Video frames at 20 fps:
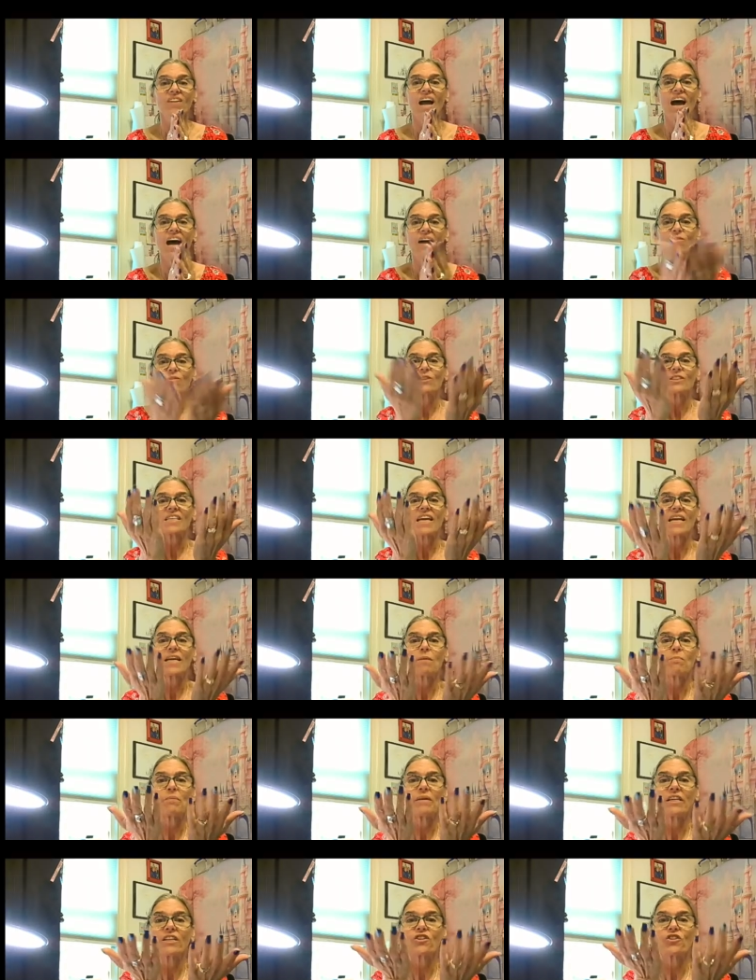I will take a
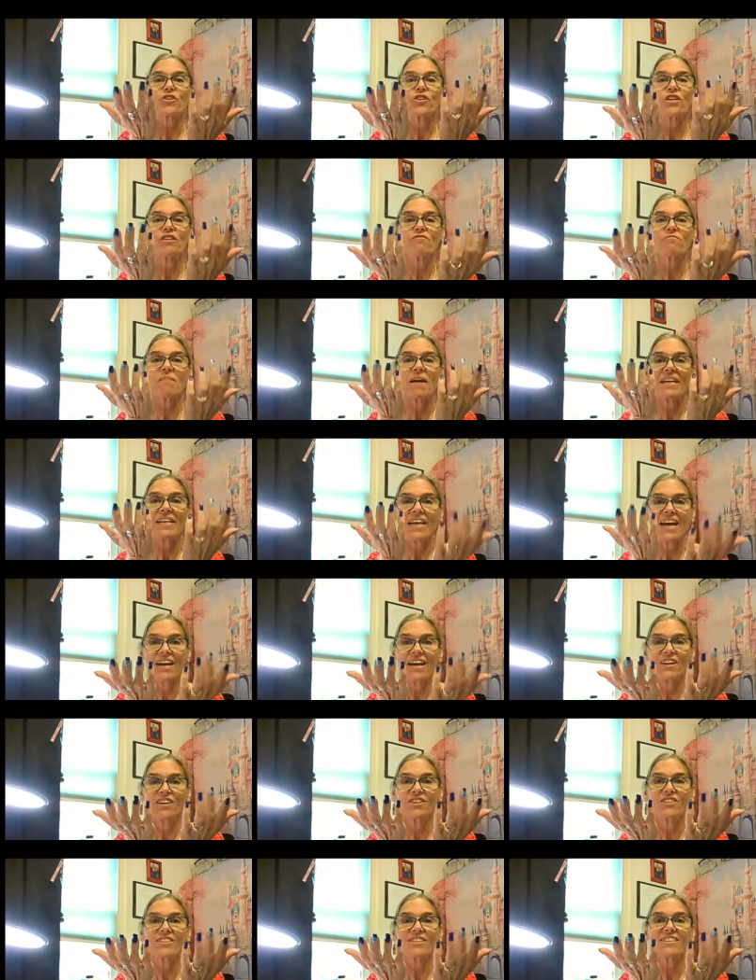picture of my
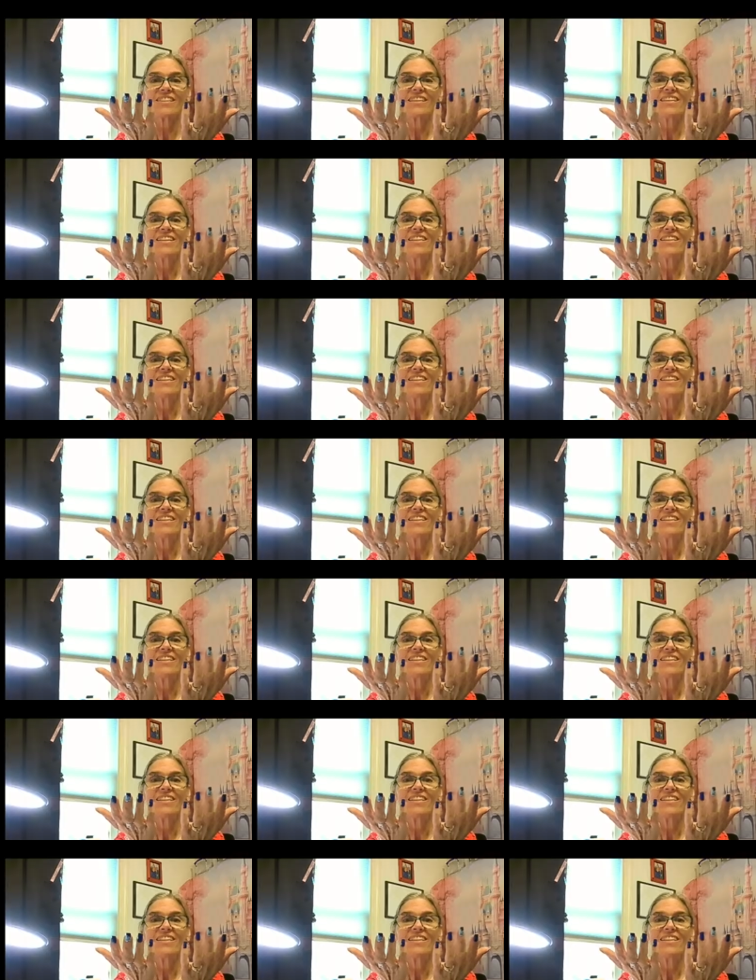nails,